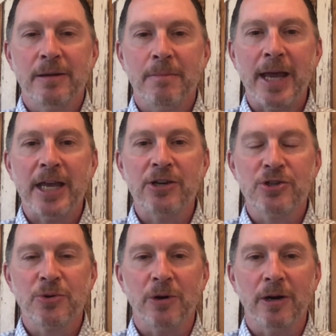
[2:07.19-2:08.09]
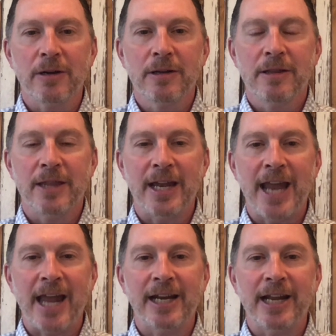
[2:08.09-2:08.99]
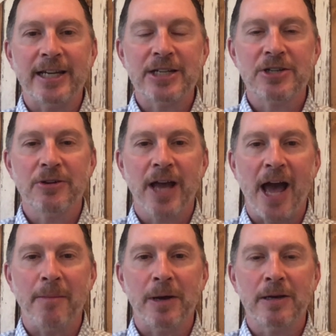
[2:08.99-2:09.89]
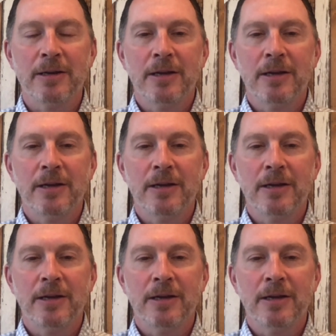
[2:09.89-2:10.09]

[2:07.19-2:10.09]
making sure that not an additional comma,